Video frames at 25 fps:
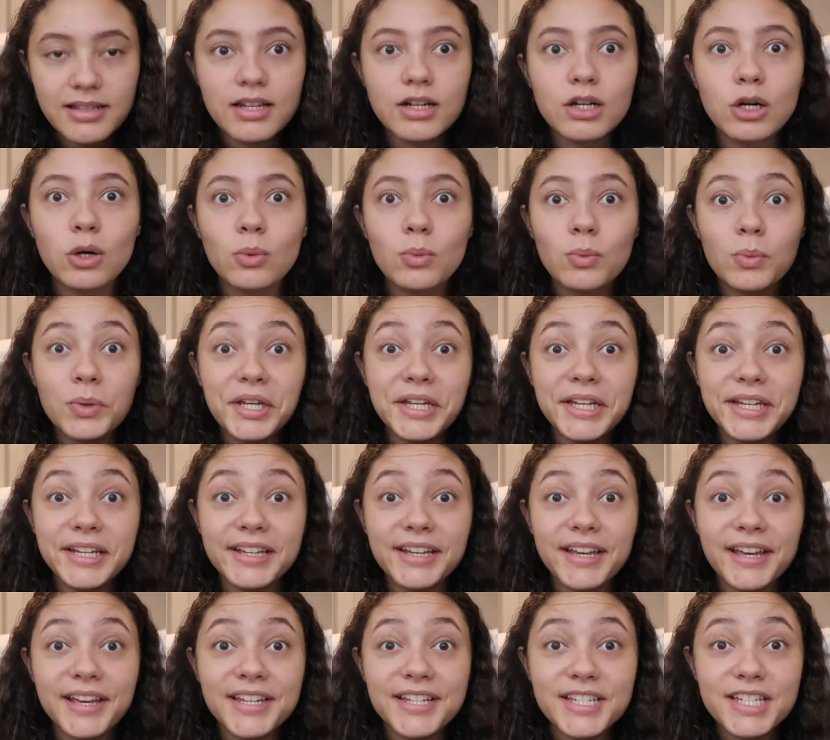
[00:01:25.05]
than a
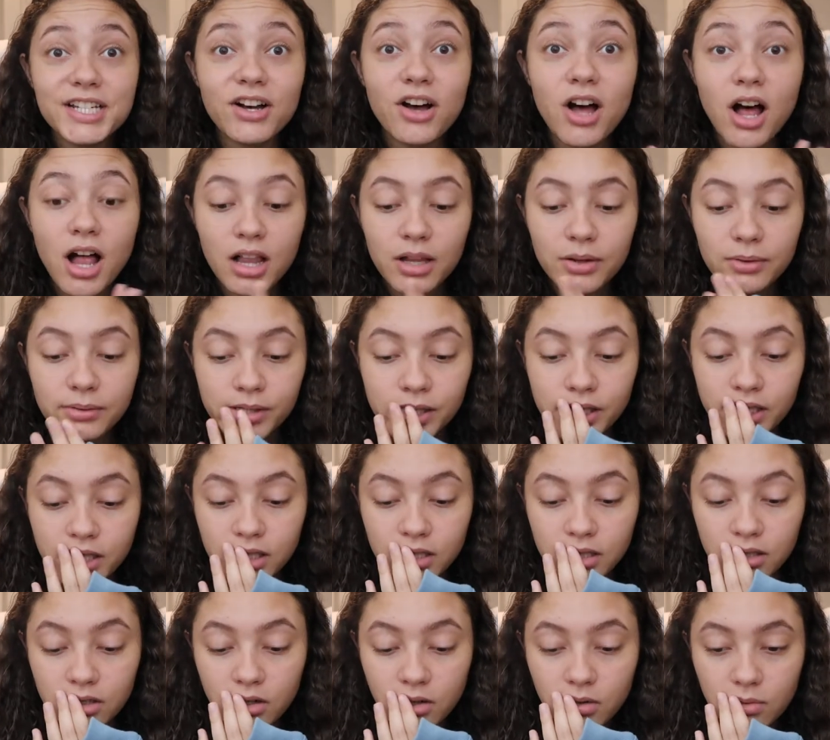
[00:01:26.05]
week until
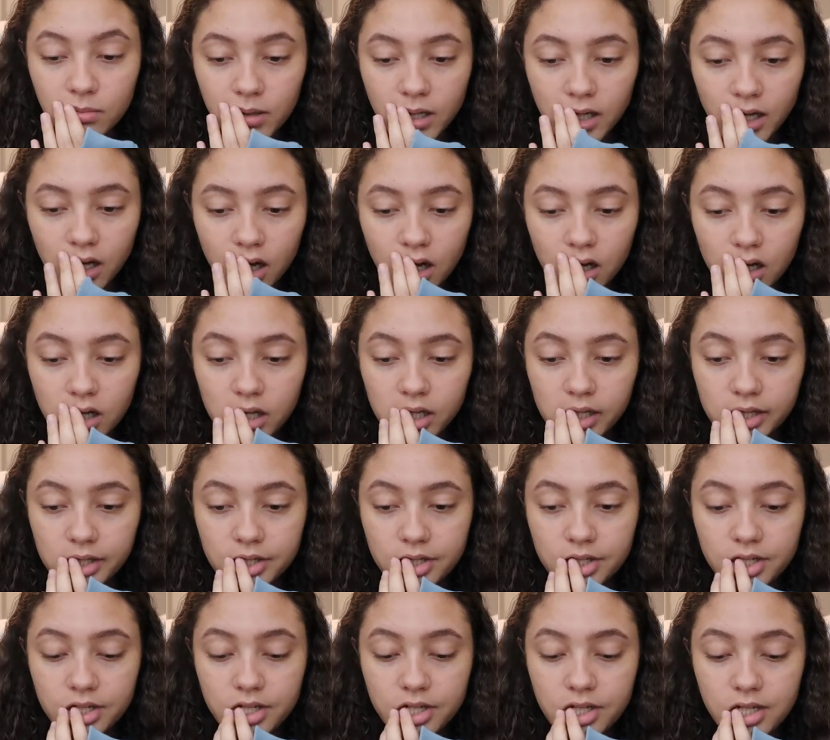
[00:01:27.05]
Halloween. Oh my
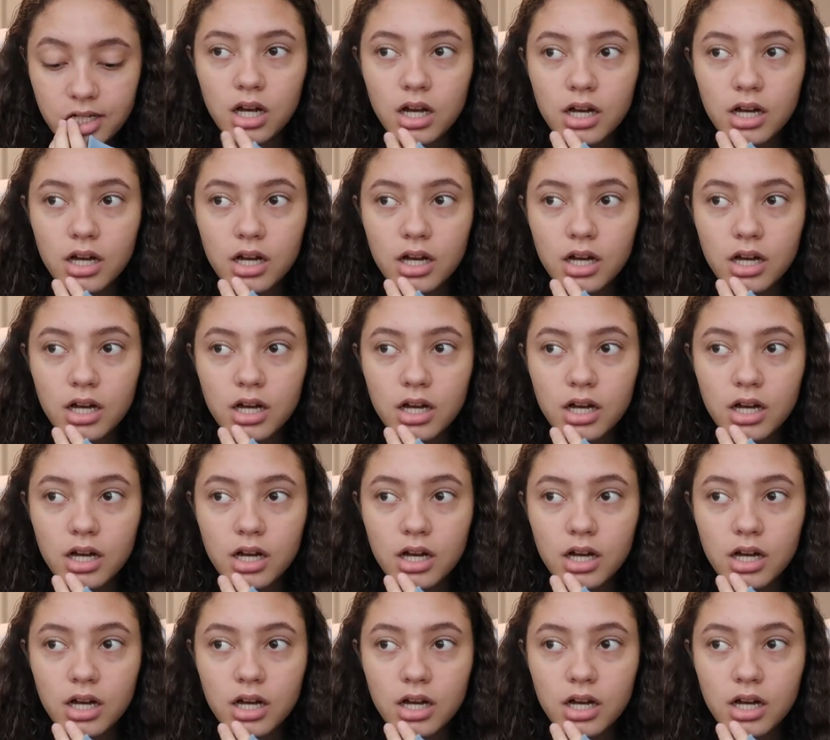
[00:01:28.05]
gosh.